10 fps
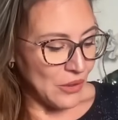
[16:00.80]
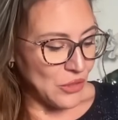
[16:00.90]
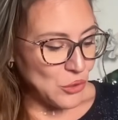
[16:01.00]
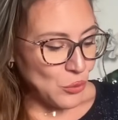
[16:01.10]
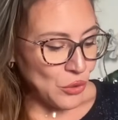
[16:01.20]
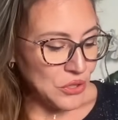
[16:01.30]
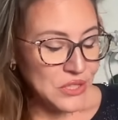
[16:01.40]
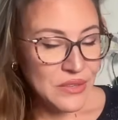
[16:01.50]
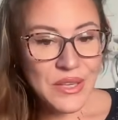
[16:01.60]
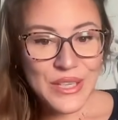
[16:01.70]
this water is
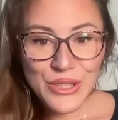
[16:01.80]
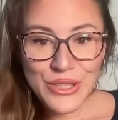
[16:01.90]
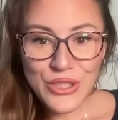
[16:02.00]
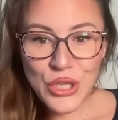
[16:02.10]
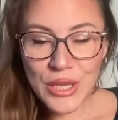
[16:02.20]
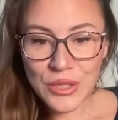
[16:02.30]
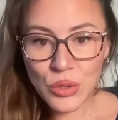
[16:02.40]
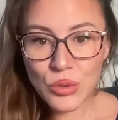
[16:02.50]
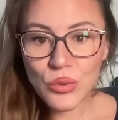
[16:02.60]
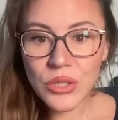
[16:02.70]
giving us
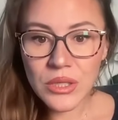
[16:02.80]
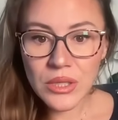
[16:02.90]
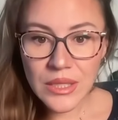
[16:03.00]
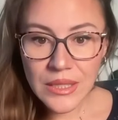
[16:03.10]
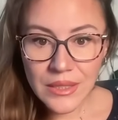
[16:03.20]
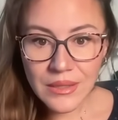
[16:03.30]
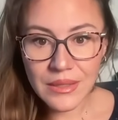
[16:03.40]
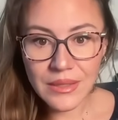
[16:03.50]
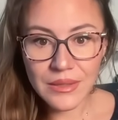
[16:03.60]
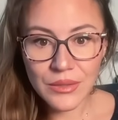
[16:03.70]
chance to heal
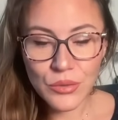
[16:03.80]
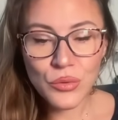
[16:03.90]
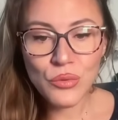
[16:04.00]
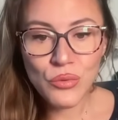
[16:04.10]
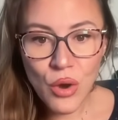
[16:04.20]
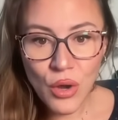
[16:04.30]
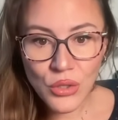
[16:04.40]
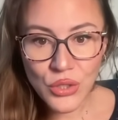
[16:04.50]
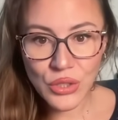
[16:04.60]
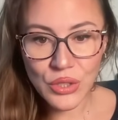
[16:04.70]
it, to
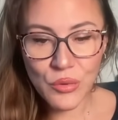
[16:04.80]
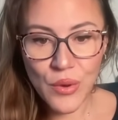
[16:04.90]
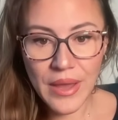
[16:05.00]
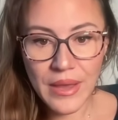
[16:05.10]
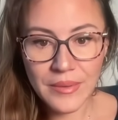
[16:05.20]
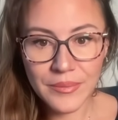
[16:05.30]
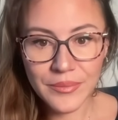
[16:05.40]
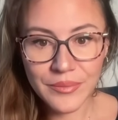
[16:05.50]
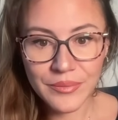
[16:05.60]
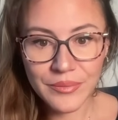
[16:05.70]
wash it away.
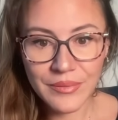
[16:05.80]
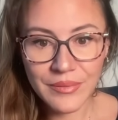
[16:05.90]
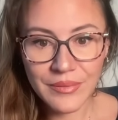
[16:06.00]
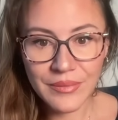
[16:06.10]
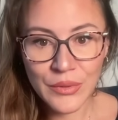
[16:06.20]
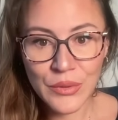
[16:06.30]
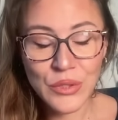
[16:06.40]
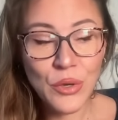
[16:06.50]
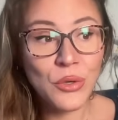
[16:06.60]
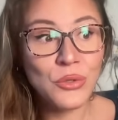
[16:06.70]
It's
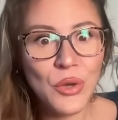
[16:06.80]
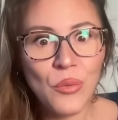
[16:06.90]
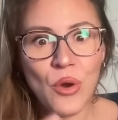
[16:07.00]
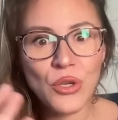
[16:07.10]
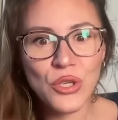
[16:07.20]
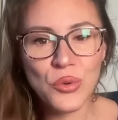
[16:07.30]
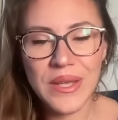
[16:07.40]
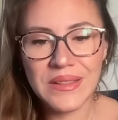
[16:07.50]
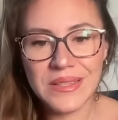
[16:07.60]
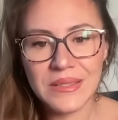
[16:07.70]
called wash
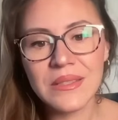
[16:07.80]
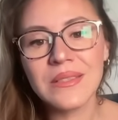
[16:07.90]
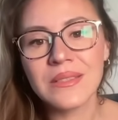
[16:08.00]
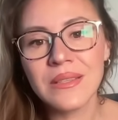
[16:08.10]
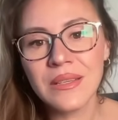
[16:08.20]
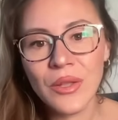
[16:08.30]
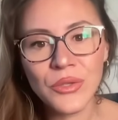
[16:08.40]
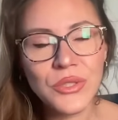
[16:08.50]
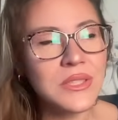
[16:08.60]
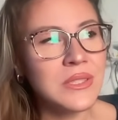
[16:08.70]
away the sins. They're
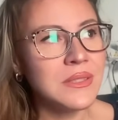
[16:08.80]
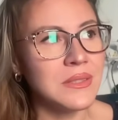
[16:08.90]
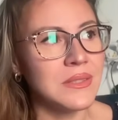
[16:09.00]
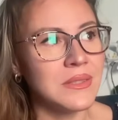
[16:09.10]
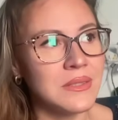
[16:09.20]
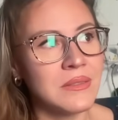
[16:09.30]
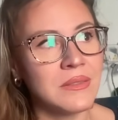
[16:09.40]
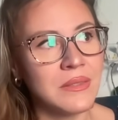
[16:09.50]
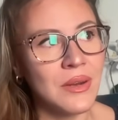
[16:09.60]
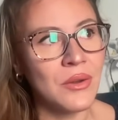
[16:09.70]
not sins,
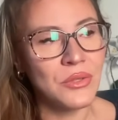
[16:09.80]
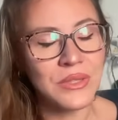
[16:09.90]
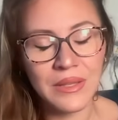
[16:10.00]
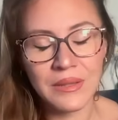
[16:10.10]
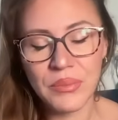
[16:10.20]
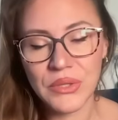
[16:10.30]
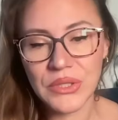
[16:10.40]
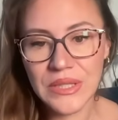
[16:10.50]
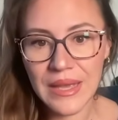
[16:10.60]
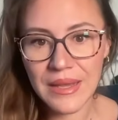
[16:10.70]
like per
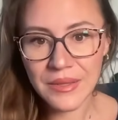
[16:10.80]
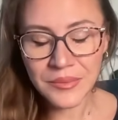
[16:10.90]
se.